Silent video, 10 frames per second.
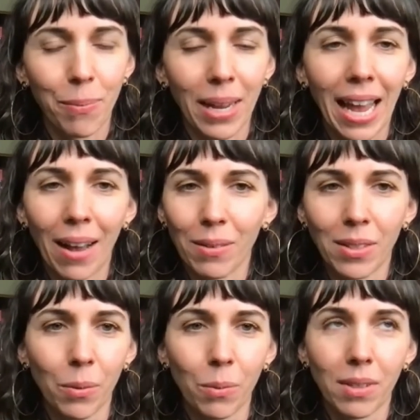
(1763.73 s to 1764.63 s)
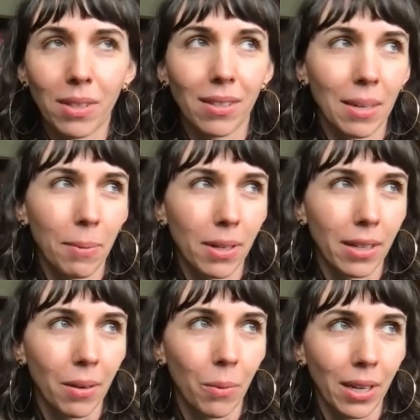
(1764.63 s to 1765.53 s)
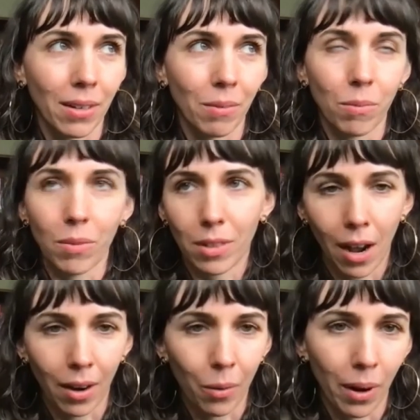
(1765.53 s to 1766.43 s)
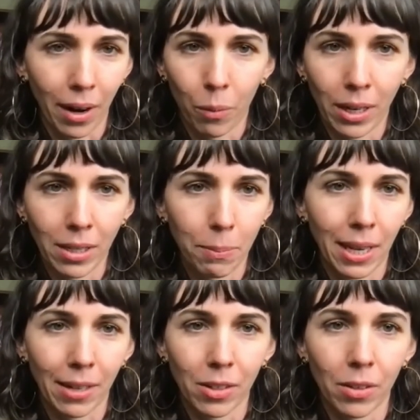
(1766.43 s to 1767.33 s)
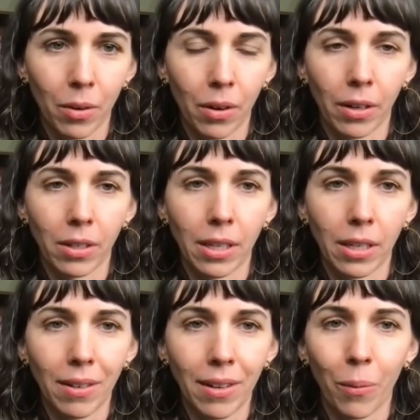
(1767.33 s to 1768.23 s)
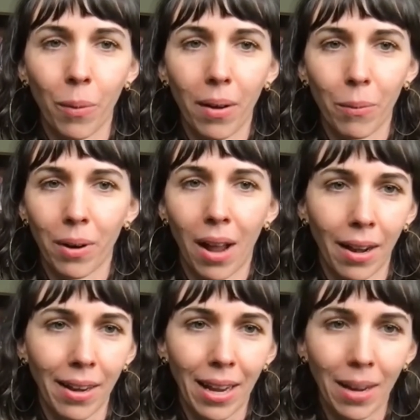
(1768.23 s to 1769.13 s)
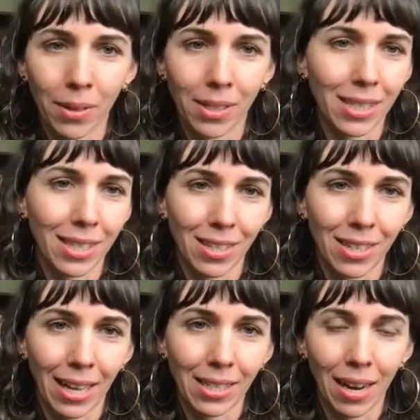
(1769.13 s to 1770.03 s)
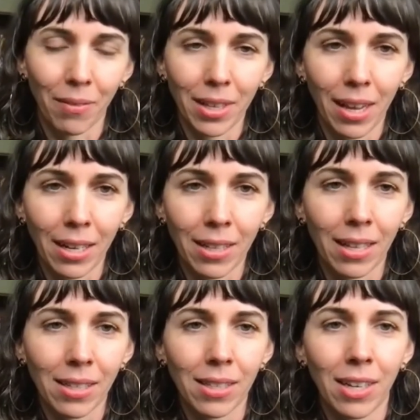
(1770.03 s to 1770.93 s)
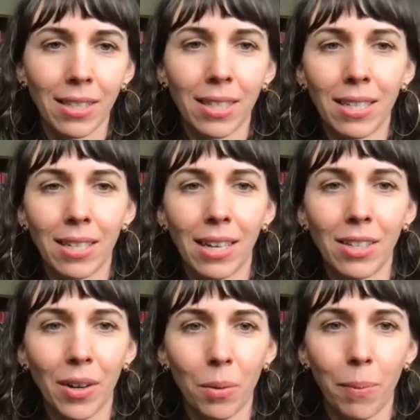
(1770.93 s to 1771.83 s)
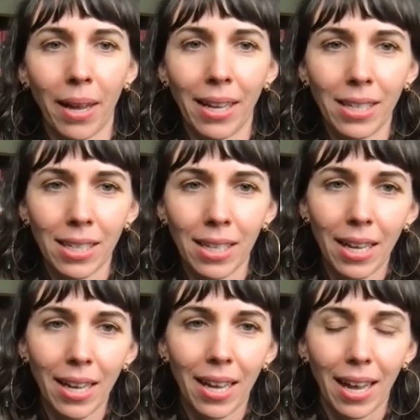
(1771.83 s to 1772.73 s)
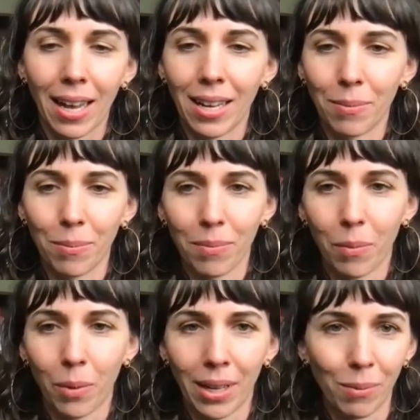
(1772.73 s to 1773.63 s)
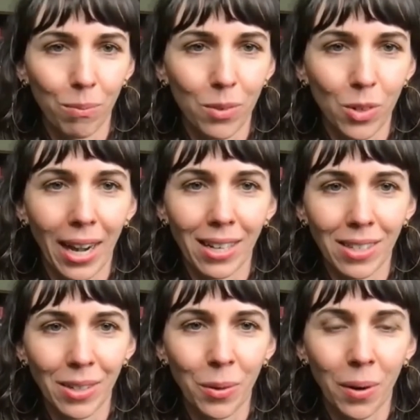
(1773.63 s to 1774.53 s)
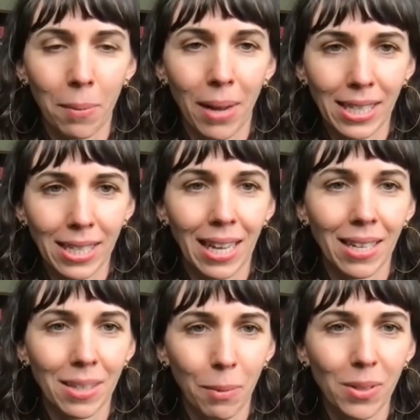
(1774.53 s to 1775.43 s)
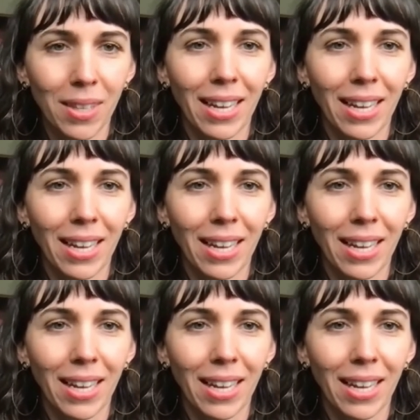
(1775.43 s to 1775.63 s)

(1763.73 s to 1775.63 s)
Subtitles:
yeah, so typically we talk one-on-one to potential donors and, you know, we're not able to digitize everything that's suggested to Densho, but we try to do our best to get to most